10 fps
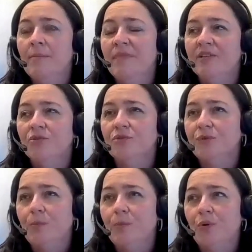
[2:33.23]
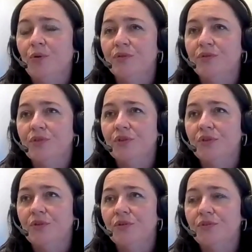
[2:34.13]
It's also important
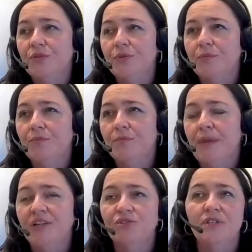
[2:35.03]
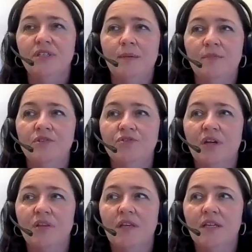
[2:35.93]
to make sure you
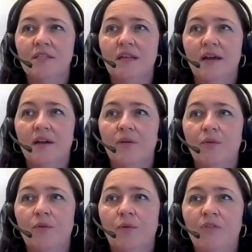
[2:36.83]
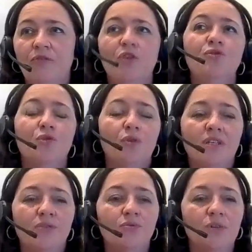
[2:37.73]
demonstrate things like, if you
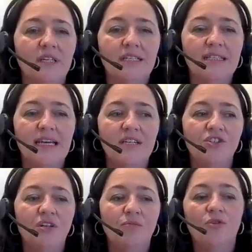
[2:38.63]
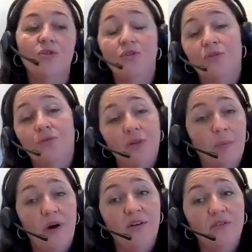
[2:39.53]
joined an organization, what could your career
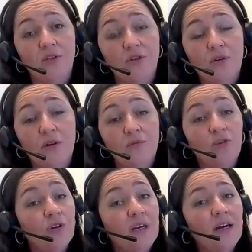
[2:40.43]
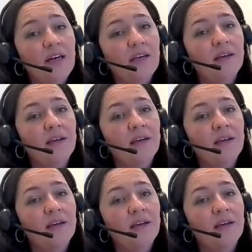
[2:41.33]
path look like?